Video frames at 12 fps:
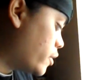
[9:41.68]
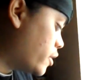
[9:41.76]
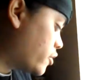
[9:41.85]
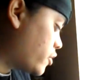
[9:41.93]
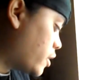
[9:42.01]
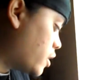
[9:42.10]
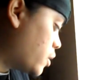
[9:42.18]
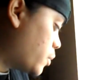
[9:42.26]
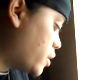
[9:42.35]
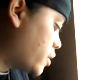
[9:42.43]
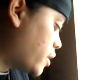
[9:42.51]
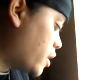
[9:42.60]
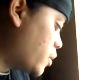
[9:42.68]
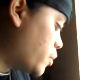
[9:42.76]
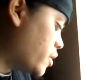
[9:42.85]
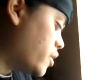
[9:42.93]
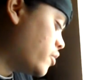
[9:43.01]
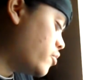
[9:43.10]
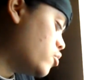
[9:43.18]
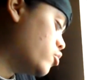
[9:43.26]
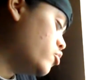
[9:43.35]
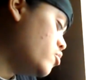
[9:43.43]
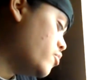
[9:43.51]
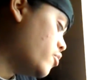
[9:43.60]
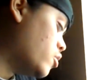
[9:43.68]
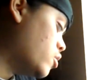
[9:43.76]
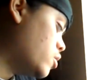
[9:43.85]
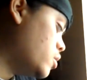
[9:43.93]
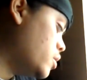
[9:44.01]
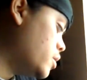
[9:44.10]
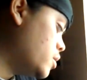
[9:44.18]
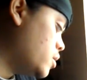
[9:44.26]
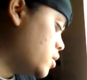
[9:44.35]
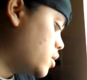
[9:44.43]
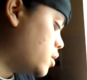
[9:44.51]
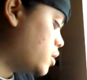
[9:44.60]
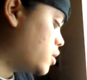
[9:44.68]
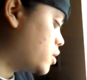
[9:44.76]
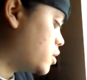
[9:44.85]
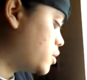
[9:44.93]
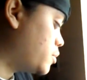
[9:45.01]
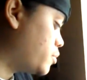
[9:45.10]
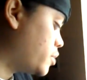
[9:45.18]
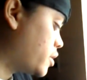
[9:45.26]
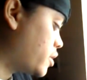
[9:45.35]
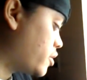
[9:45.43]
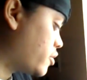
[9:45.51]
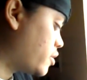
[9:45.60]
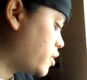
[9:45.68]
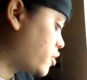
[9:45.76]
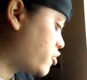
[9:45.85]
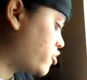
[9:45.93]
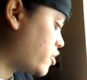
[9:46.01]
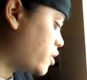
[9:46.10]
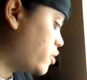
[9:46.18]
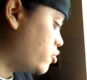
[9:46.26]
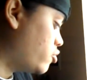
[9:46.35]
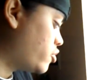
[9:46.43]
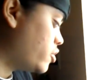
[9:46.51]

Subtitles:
I'm pretty excited about that. But it didn't fall too far, because the next shot